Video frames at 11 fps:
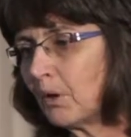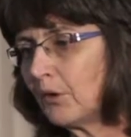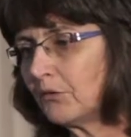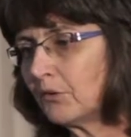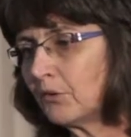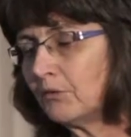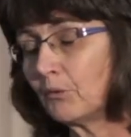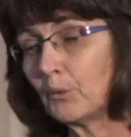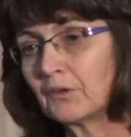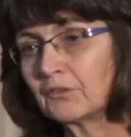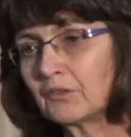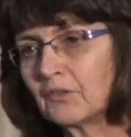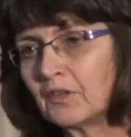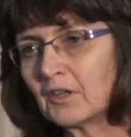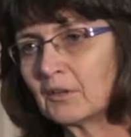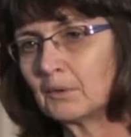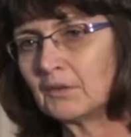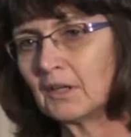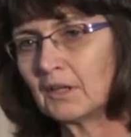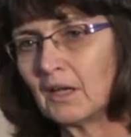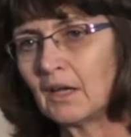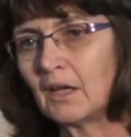positive or has detectable
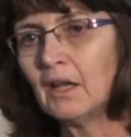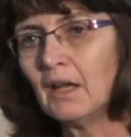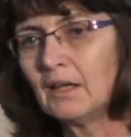DNA